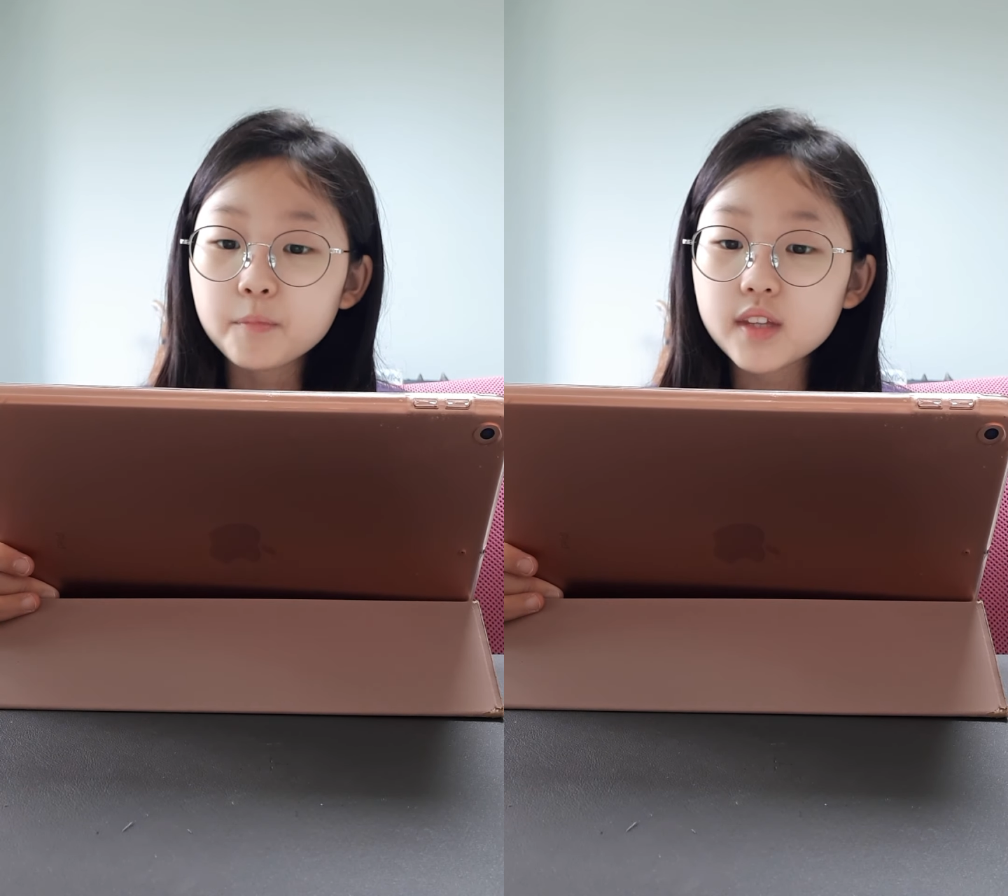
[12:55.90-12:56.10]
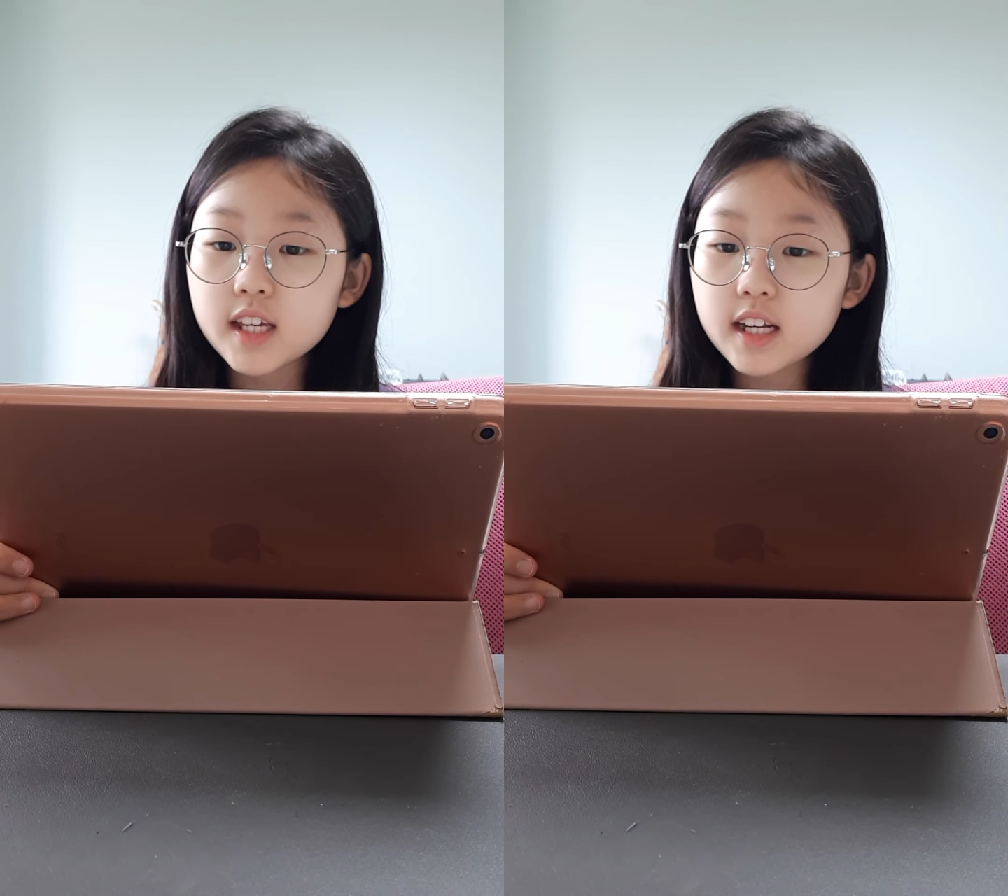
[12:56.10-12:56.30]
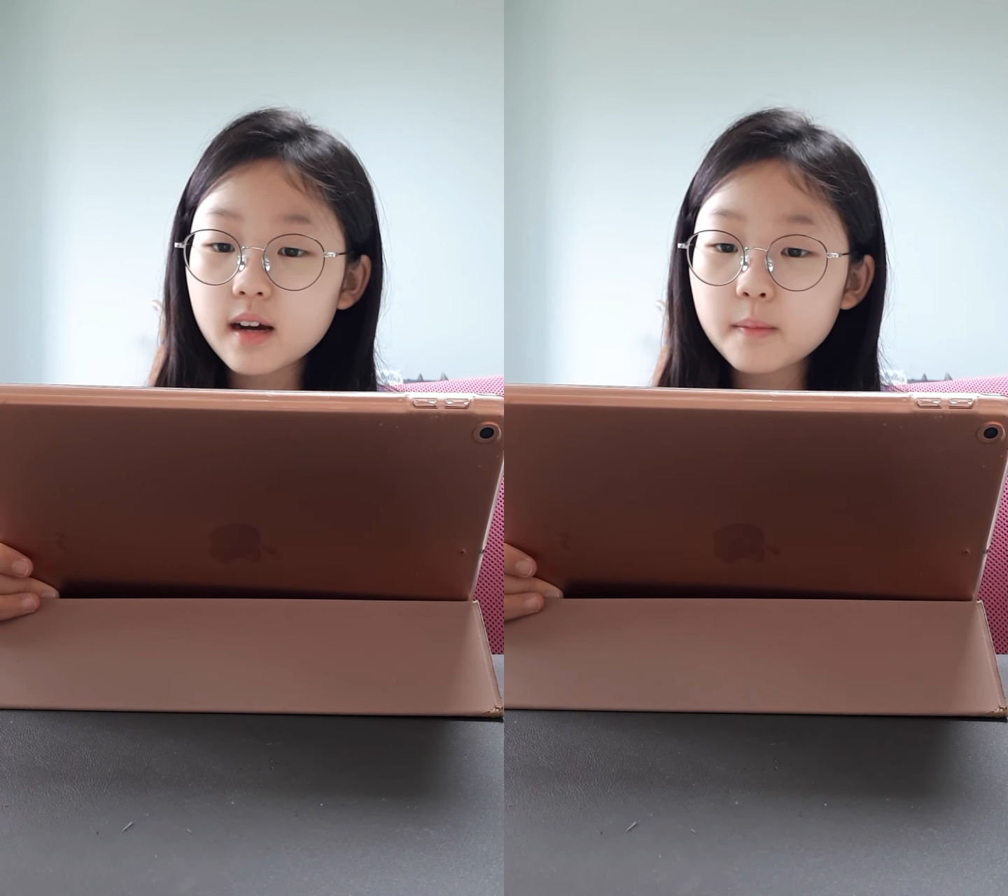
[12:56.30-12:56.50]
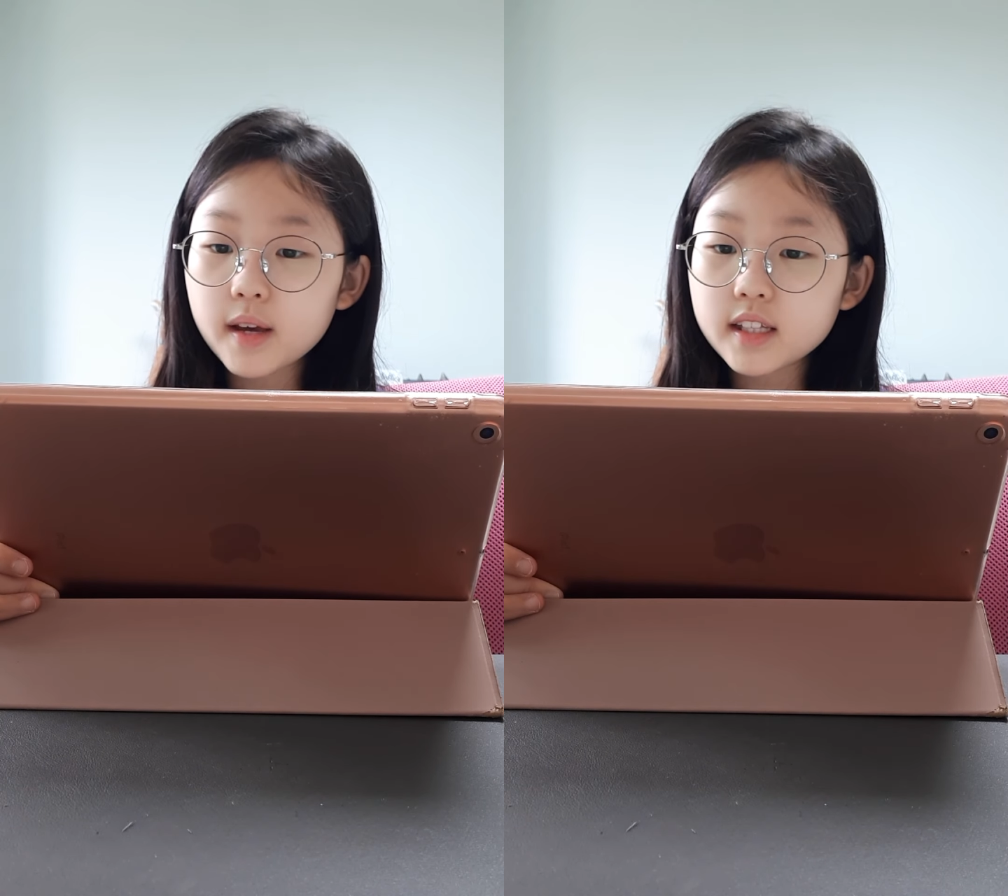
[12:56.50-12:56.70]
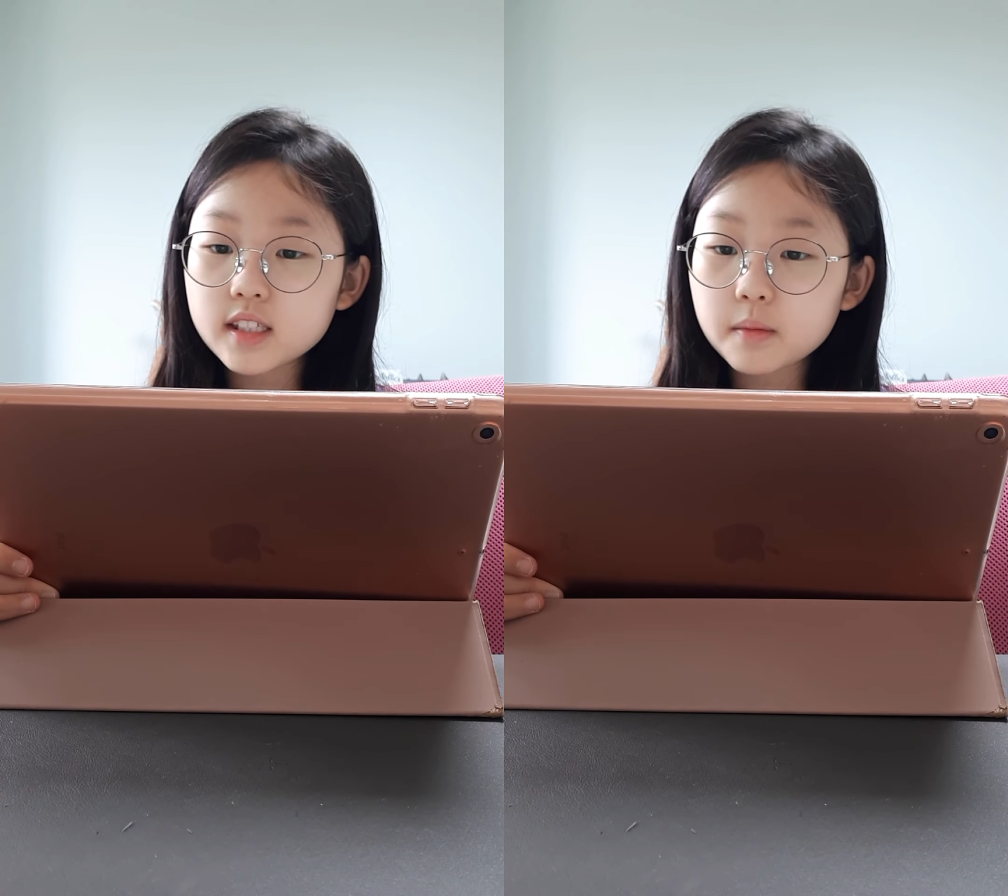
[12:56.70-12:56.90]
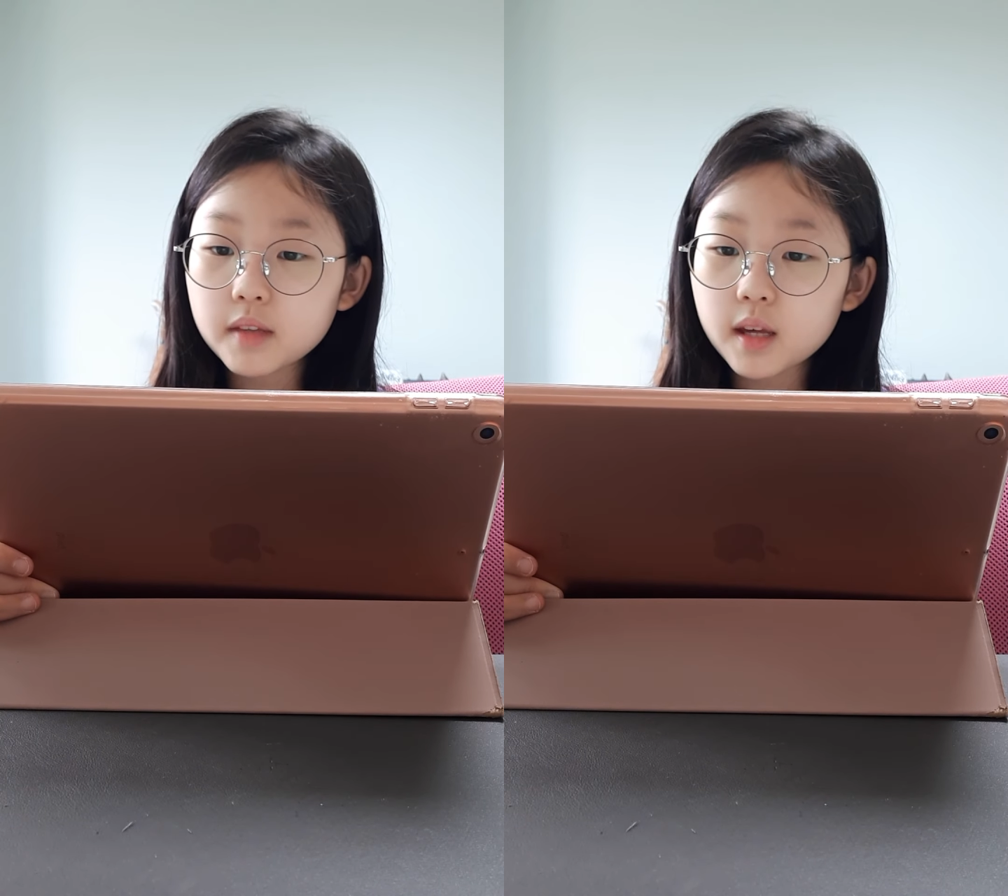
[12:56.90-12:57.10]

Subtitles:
Tina made some